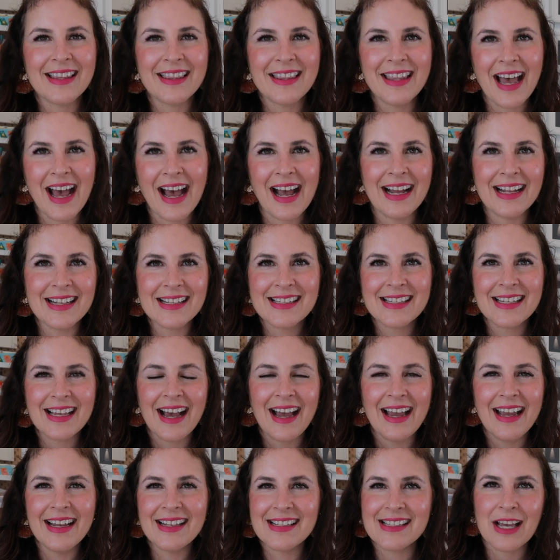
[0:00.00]
that
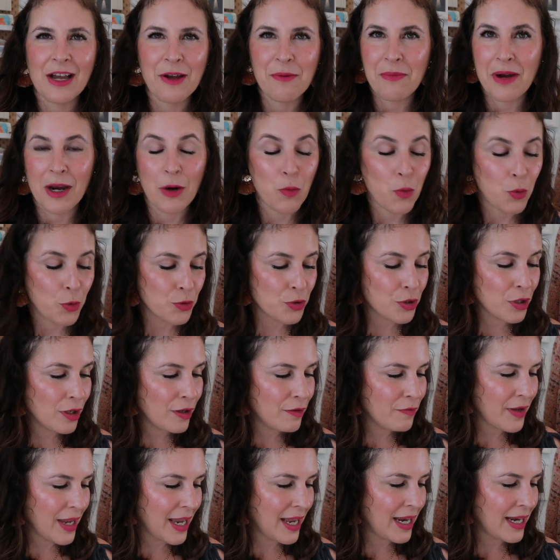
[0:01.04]
it's in my
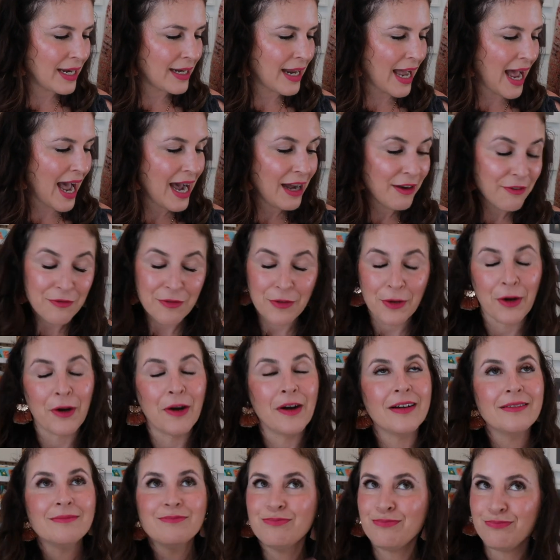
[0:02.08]
wardrobe. And
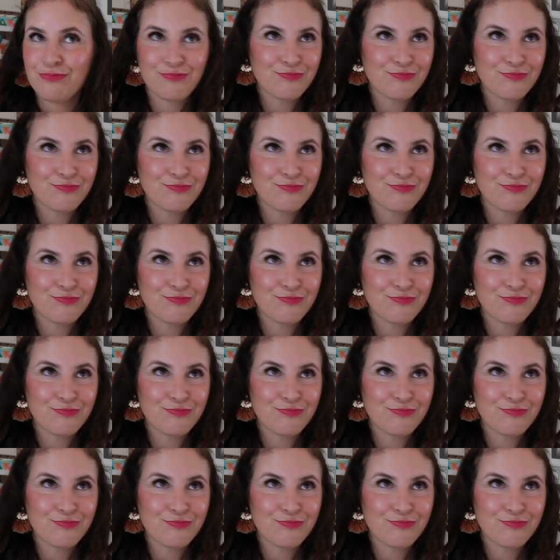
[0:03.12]
after,